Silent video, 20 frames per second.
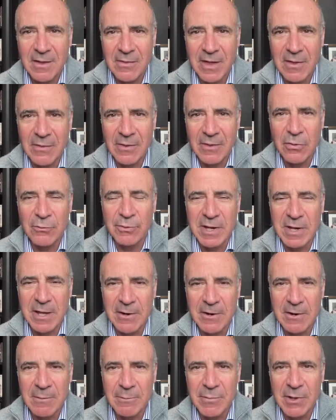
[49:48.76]
than the
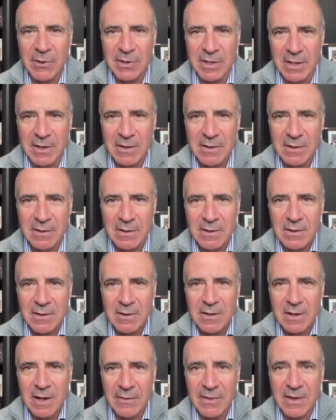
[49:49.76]
300 billion.
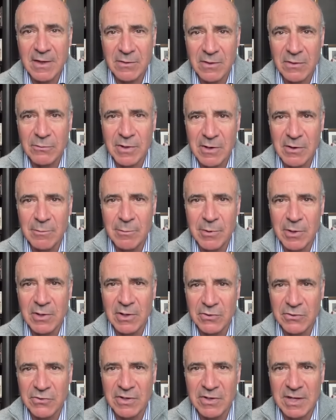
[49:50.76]
I think the 300
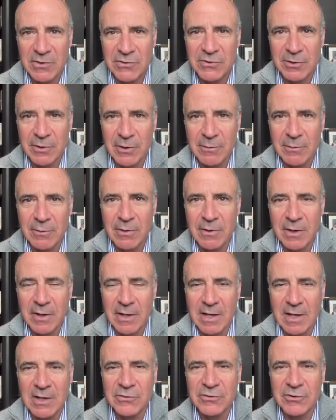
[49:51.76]
billion is an easier,
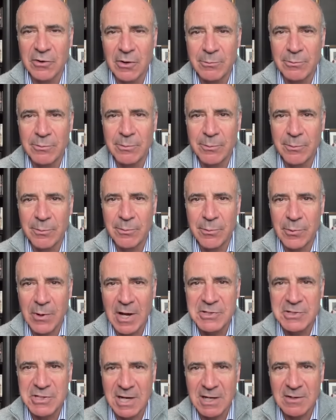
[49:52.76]
uh, easier
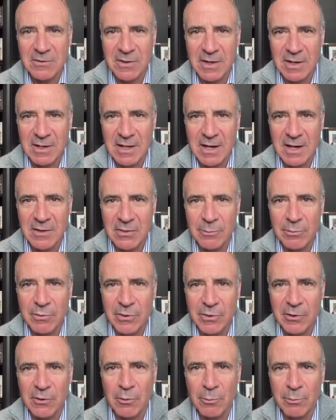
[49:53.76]
project than getting the
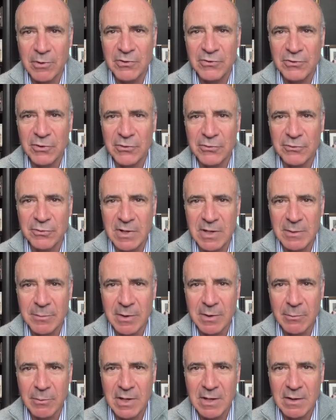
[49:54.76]
political prisoners free,
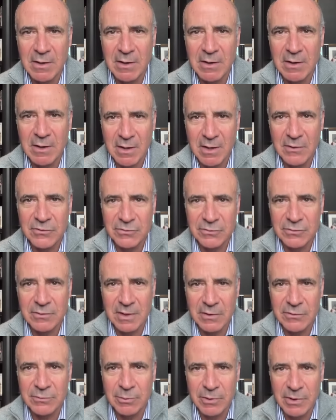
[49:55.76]
but we, it's,
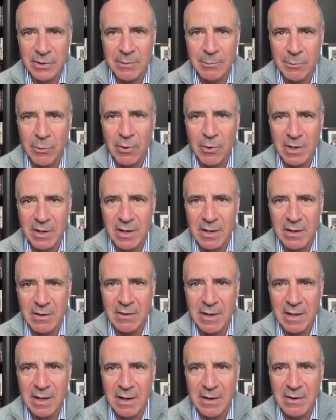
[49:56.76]
it's really important.
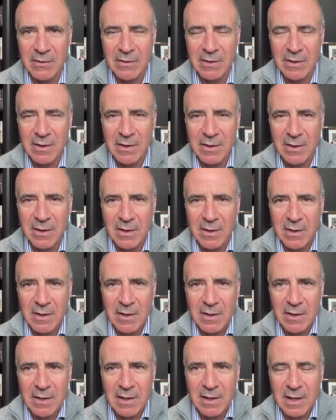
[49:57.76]
And, and,
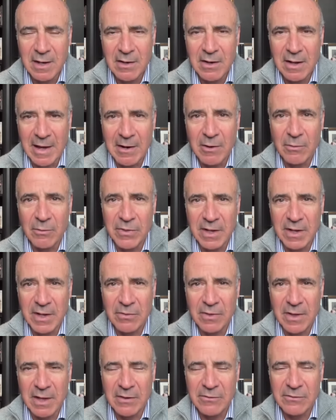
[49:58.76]
and I don't
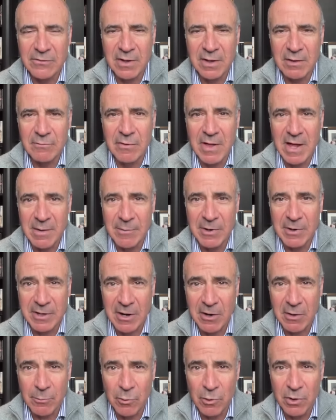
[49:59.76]
think that uh, Vladimir
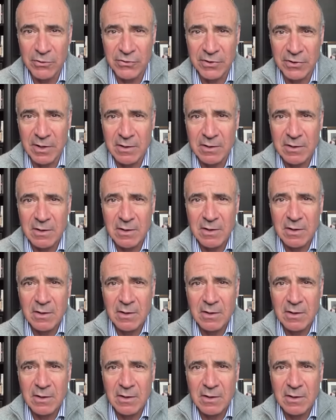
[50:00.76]
Kara-Murza